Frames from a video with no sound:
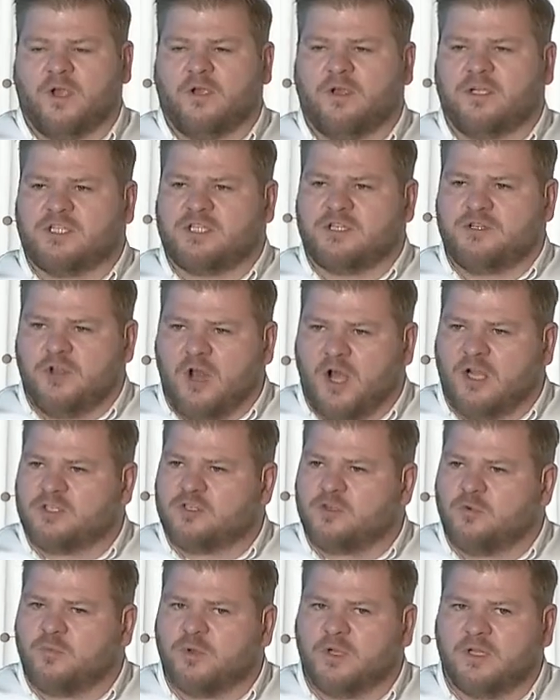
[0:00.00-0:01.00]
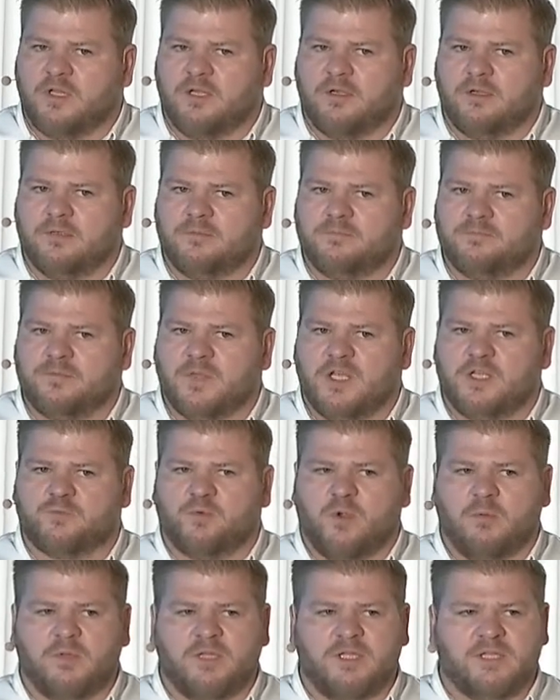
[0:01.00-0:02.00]
it's not super clear is
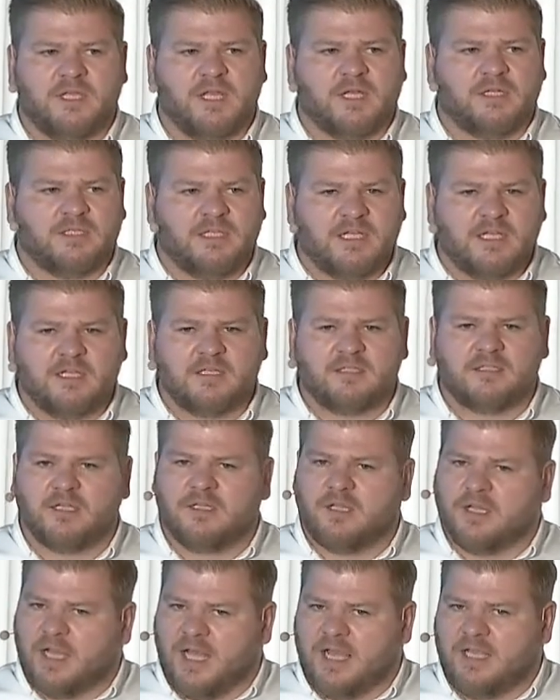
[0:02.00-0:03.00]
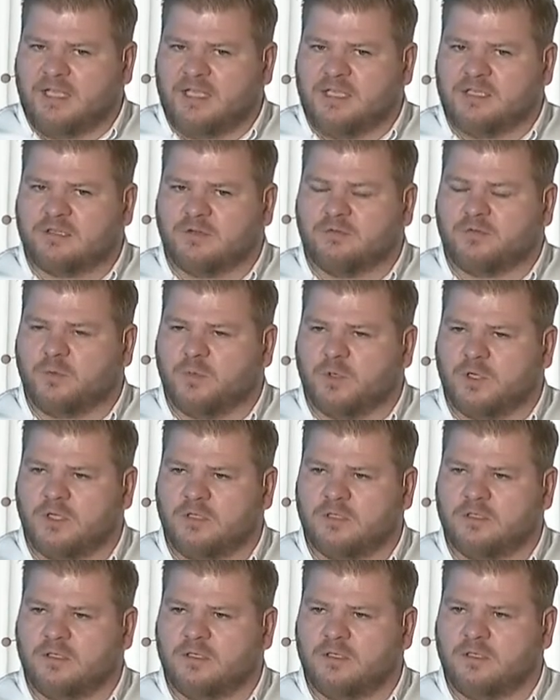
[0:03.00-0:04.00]
probably the Adidas and the Nikes of the world.